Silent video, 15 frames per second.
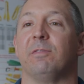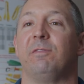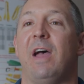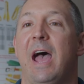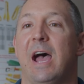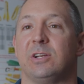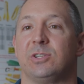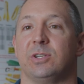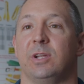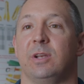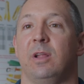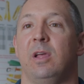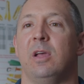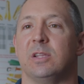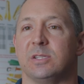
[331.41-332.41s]

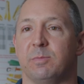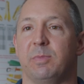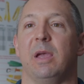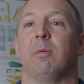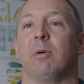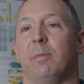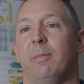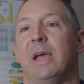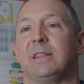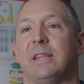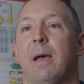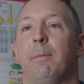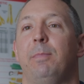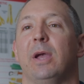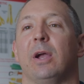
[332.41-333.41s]
fashion to be able to make
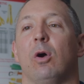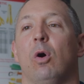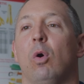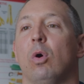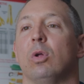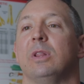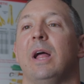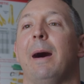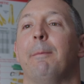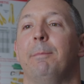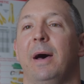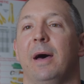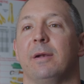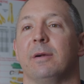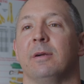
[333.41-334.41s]
that pick a whole lot
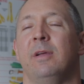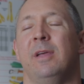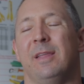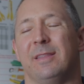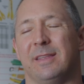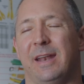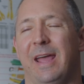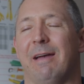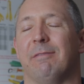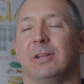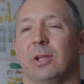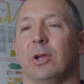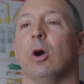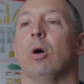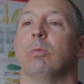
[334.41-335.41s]
better than having
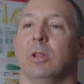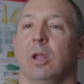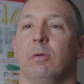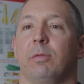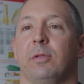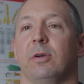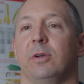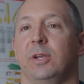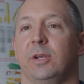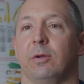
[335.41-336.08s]
to go below 30